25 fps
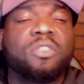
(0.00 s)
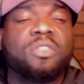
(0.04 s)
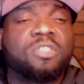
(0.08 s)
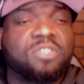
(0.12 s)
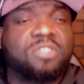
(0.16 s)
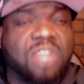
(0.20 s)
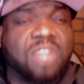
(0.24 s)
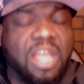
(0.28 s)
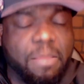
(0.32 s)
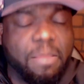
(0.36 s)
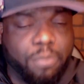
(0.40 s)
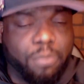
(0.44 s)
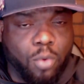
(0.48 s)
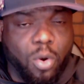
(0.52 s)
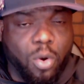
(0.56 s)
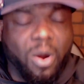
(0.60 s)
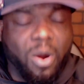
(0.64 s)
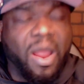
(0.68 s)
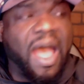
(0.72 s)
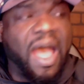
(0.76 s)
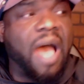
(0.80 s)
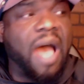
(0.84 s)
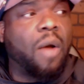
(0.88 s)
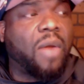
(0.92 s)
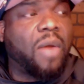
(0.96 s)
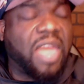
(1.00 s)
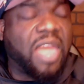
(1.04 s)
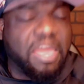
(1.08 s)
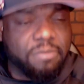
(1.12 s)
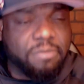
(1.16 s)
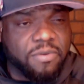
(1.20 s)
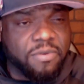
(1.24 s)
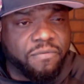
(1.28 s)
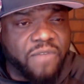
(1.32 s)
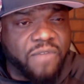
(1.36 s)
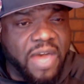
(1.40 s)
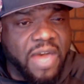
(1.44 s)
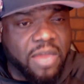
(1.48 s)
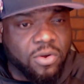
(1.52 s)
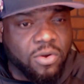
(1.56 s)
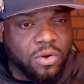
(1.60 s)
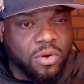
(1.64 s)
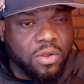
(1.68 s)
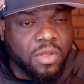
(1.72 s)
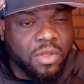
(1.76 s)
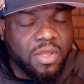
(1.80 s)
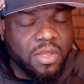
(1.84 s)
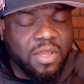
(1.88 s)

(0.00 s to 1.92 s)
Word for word: Stable or Al Haymon fighter